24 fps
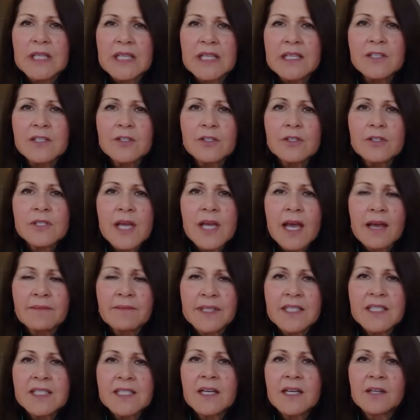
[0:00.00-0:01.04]
leaders mm-hmm.
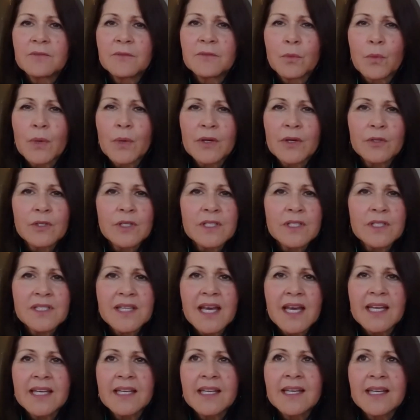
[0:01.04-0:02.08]
having self-awareness
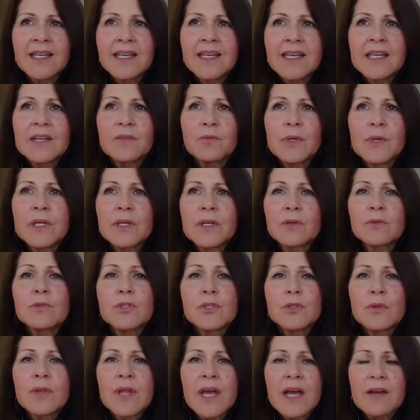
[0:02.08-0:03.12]
that if we don't
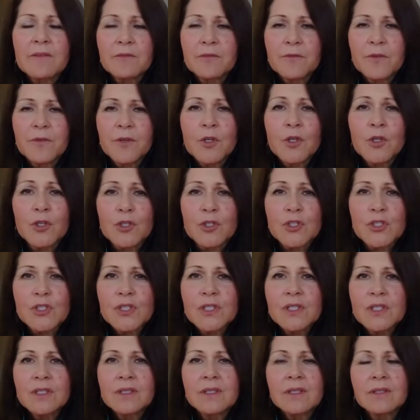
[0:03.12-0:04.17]
do that first,
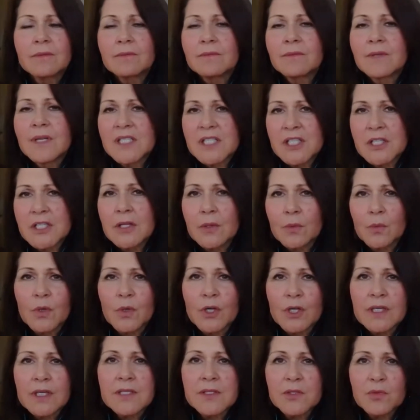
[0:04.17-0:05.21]
the rest of the
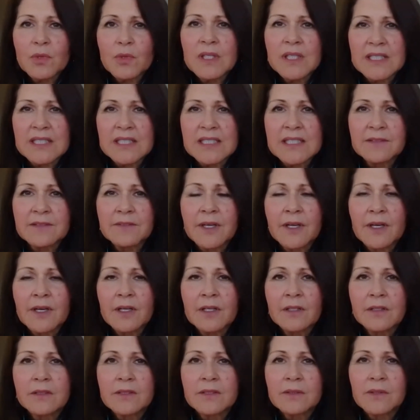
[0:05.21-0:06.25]
work is really
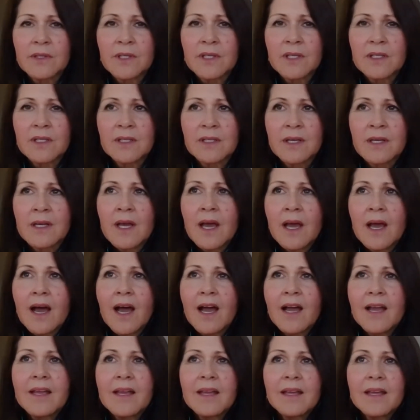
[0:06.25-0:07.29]
difficult to it.
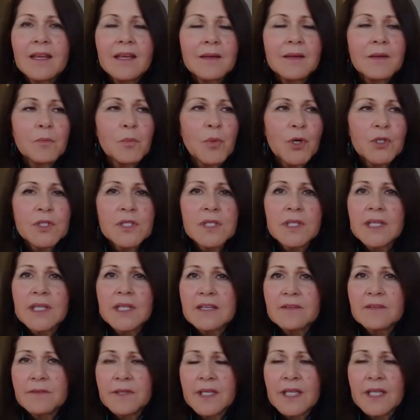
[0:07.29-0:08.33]
I
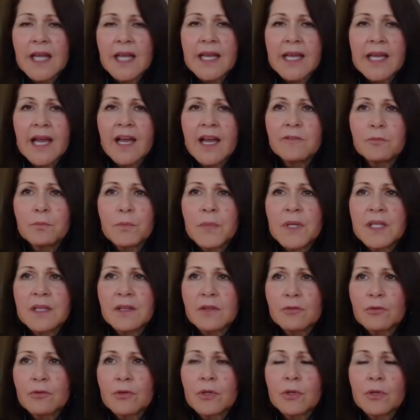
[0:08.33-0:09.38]
personally feel like I've
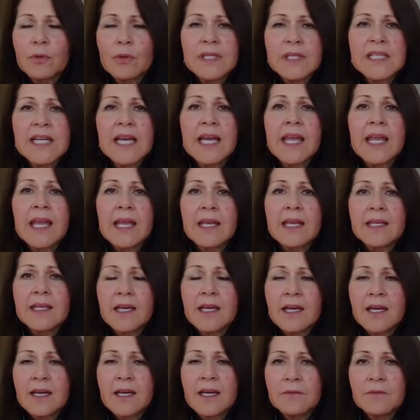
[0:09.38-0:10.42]
been through a decade
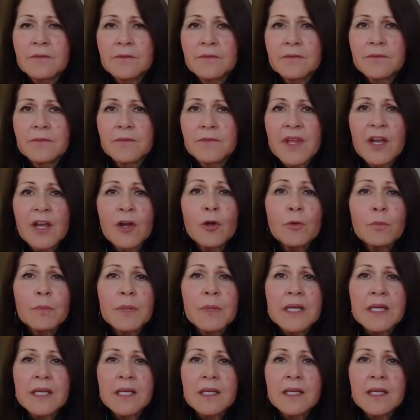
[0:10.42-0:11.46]
of
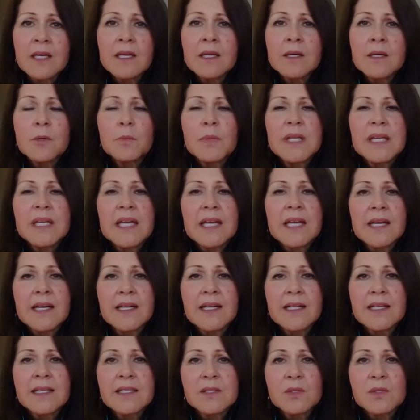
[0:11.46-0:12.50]
therapy
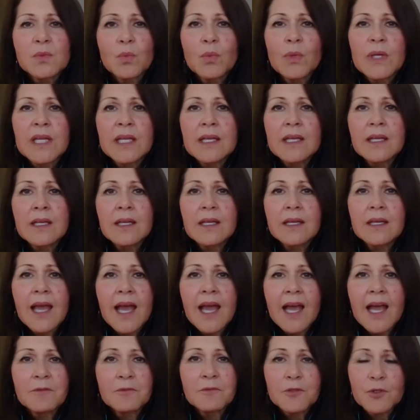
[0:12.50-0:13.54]
because we
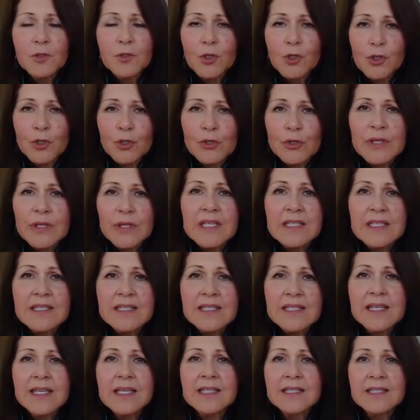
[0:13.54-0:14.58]
have to learn these
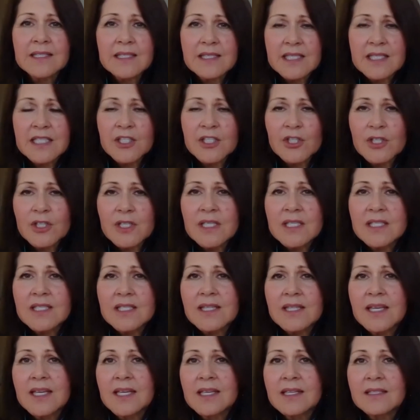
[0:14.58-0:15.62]
things, teach these
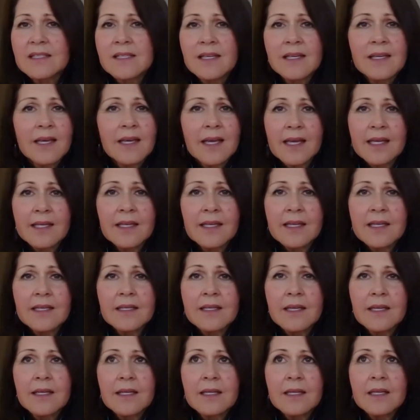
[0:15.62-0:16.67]
things, and it
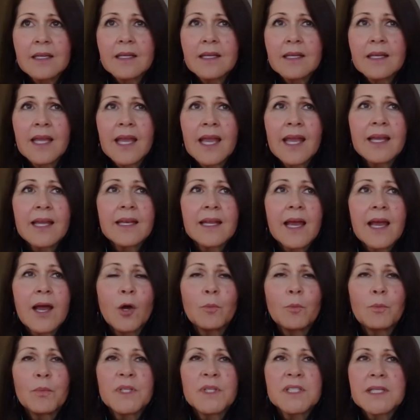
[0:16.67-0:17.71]
You can't
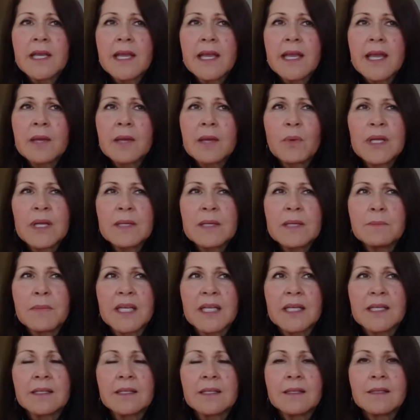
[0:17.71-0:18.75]
help but say, hey, wait a
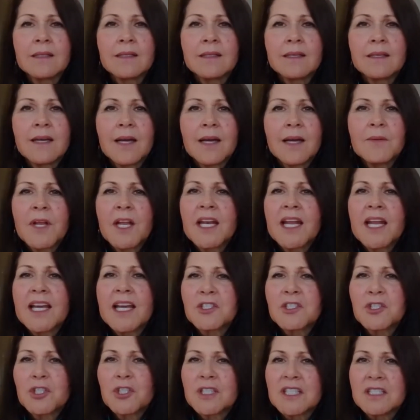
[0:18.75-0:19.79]
minute, I'm not
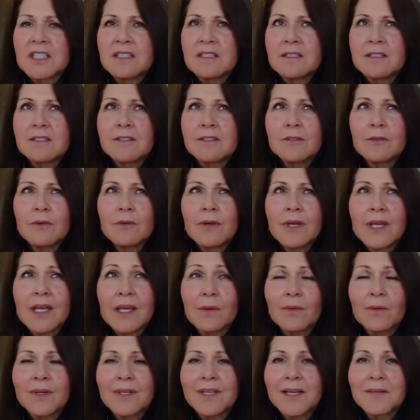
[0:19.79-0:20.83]
actually doing
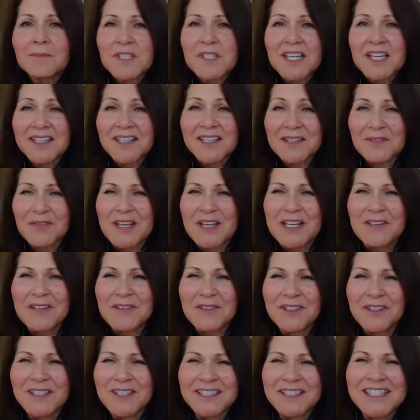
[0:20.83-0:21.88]
what I'm telling
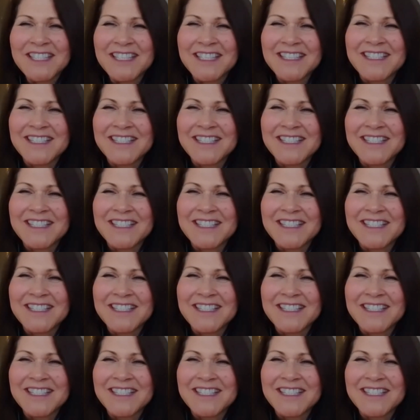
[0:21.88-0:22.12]
people to